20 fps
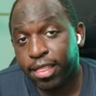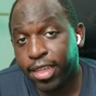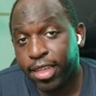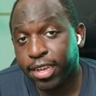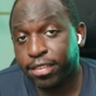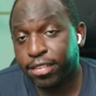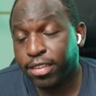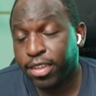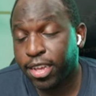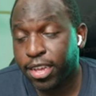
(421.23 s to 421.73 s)

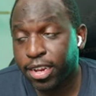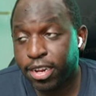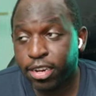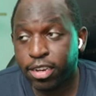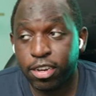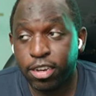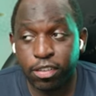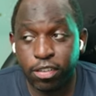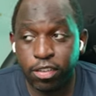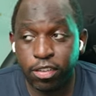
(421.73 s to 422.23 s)
That said,
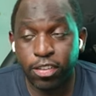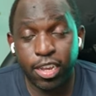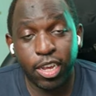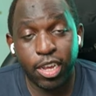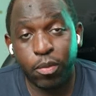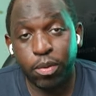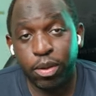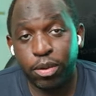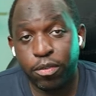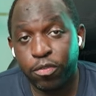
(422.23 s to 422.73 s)
it doesn't
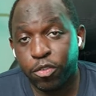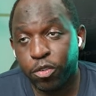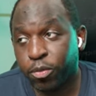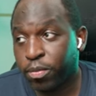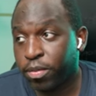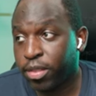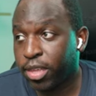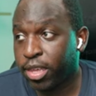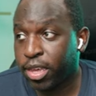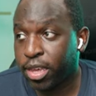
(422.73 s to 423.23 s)
take away
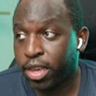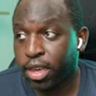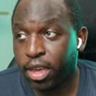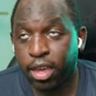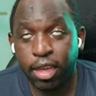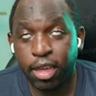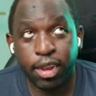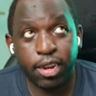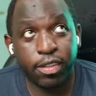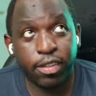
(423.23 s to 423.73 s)
from the,
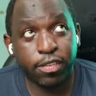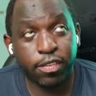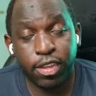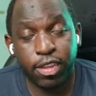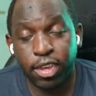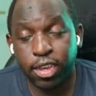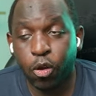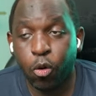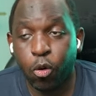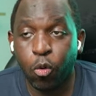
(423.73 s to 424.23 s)
let's
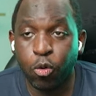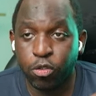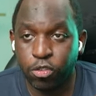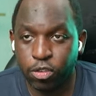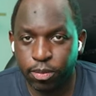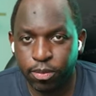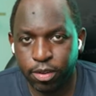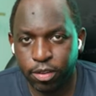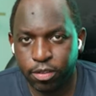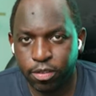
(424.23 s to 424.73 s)
say,
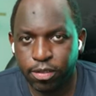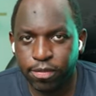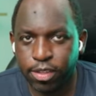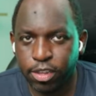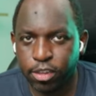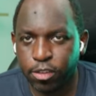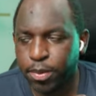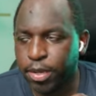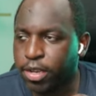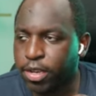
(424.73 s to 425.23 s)
awesomeness of
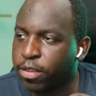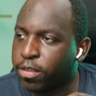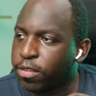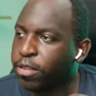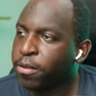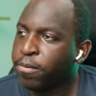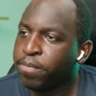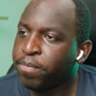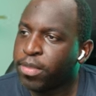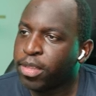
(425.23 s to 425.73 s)
this,
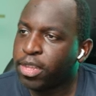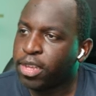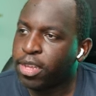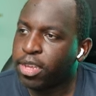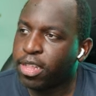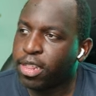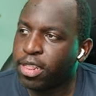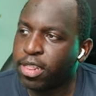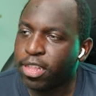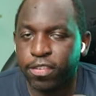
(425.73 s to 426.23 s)
because
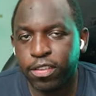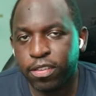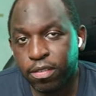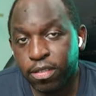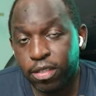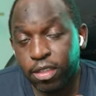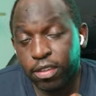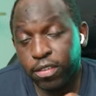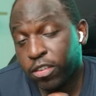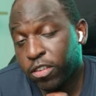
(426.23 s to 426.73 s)
this
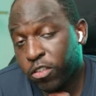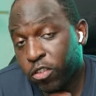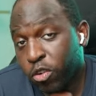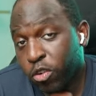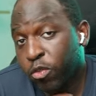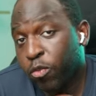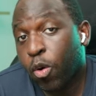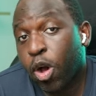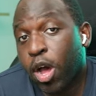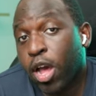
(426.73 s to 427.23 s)
is
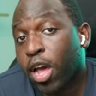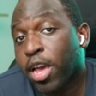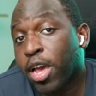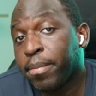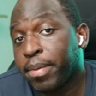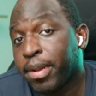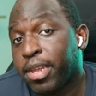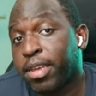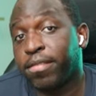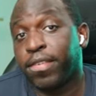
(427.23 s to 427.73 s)
sort of
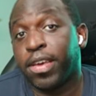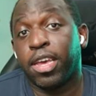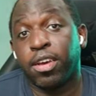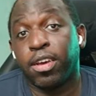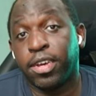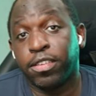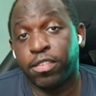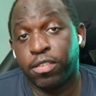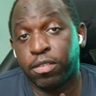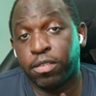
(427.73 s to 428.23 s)
why I believe
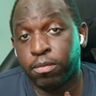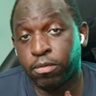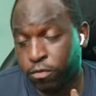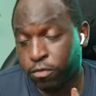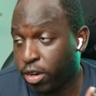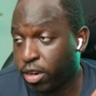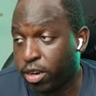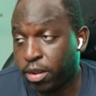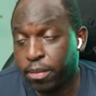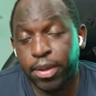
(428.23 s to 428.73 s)
AI is
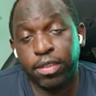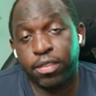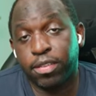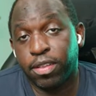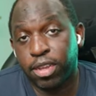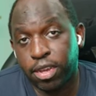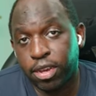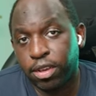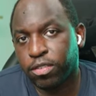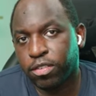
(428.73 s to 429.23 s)

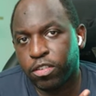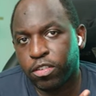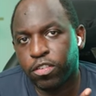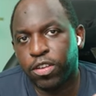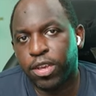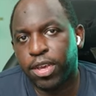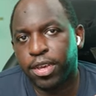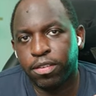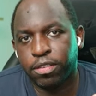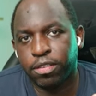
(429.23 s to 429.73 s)
fundamentally going to
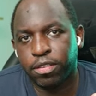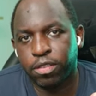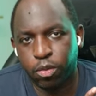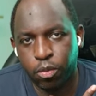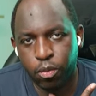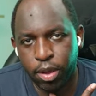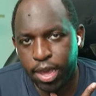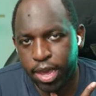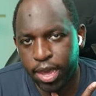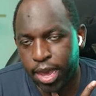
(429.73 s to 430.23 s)
change
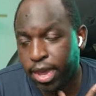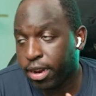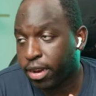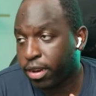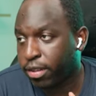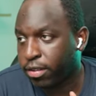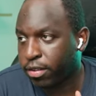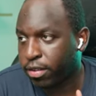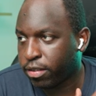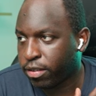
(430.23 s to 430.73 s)
the way
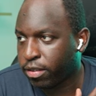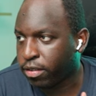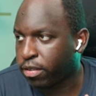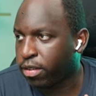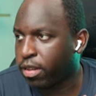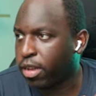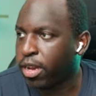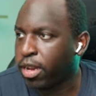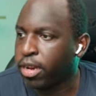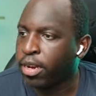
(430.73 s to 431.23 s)
analytics
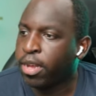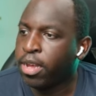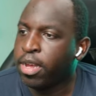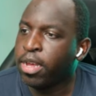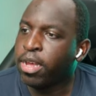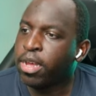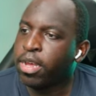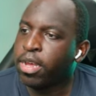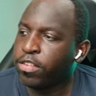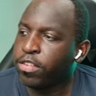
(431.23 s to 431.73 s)
is done.
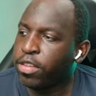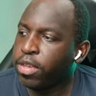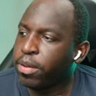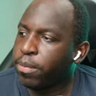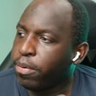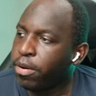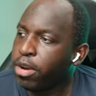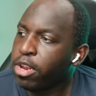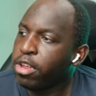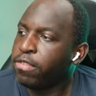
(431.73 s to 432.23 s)
You
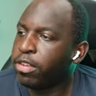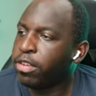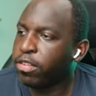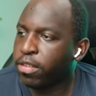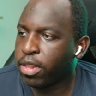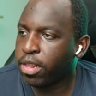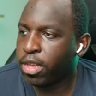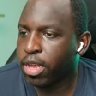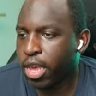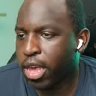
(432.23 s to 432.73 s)
see,
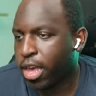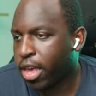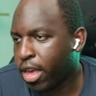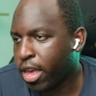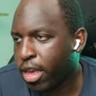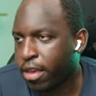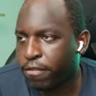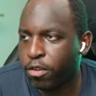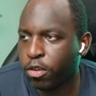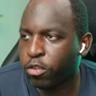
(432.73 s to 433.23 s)
previously,
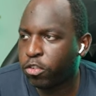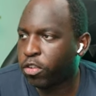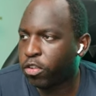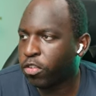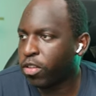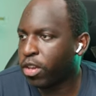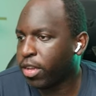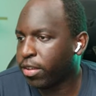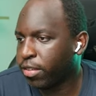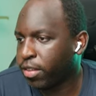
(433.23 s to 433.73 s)
if you
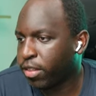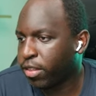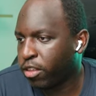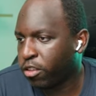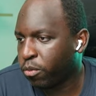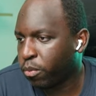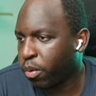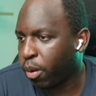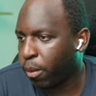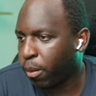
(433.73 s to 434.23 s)
just looked at
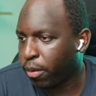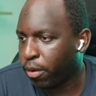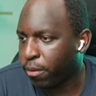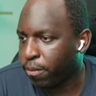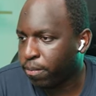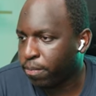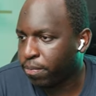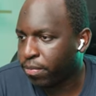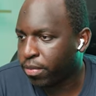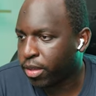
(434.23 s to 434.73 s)
this
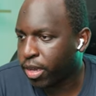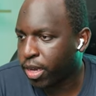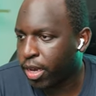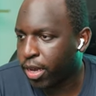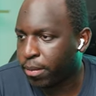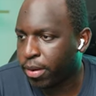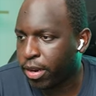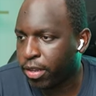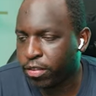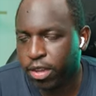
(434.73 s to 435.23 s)
problem,
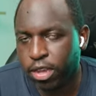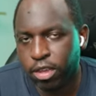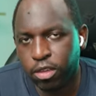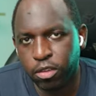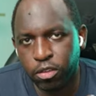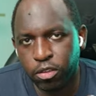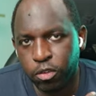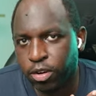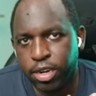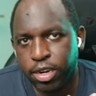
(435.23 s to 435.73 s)
let's say
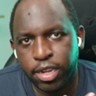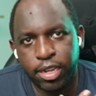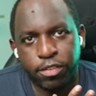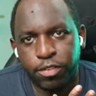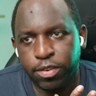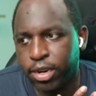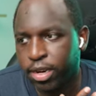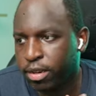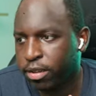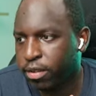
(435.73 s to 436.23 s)
you're a
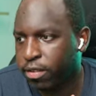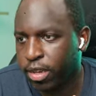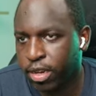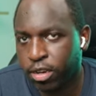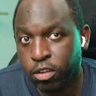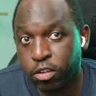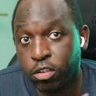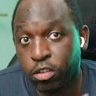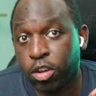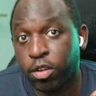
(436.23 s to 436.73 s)
data analyst
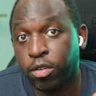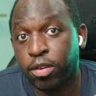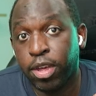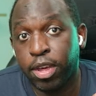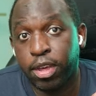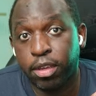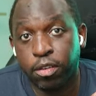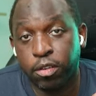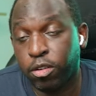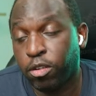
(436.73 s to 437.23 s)
and
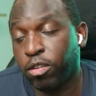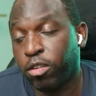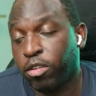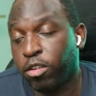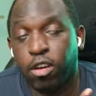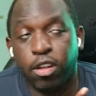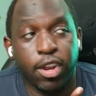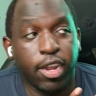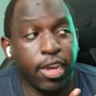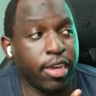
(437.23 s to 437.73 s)
you're
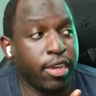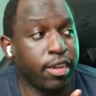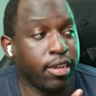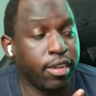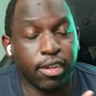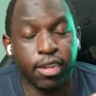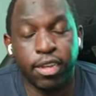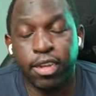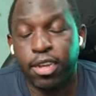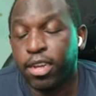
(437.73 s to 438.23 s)
not like
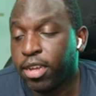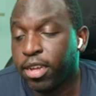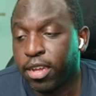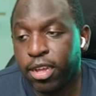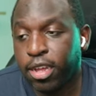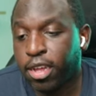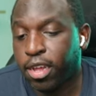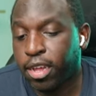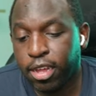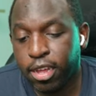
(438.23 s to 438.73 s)

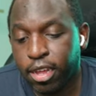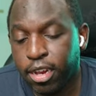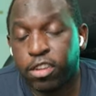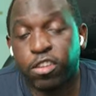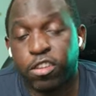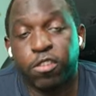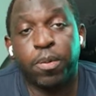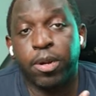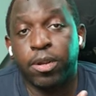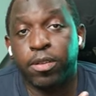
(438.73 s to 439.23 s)
an
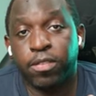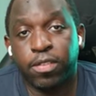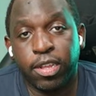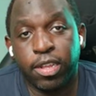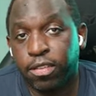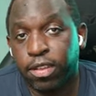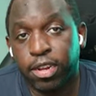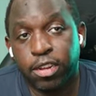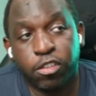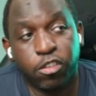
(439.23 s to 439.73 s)
experienced
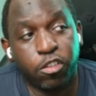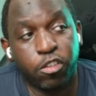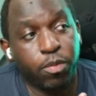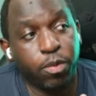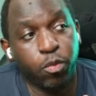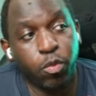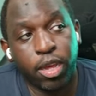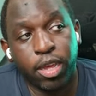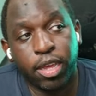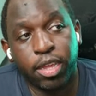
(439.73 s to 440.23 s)
data analyst. You've
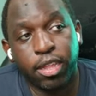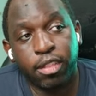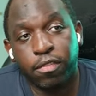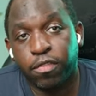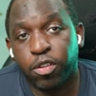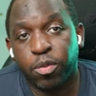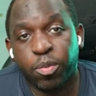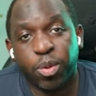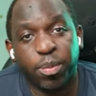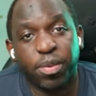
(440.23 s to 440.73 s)
been working in the
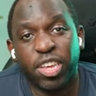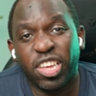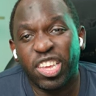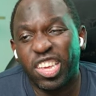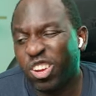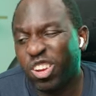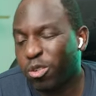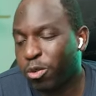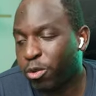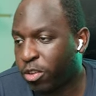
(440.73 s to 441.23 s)
field maybe a
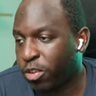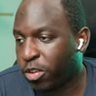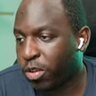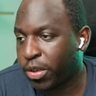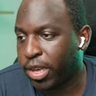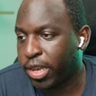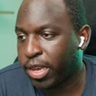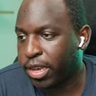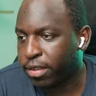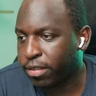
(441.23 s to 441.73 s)
year or
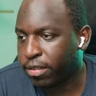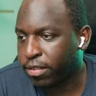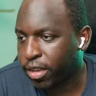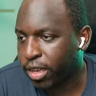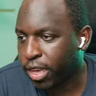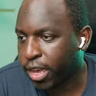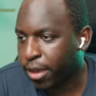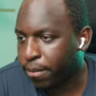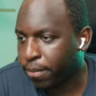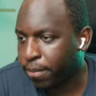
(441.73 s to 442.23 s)
2 years,
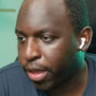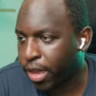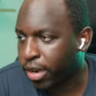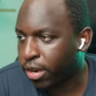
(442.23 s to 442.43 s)
okay?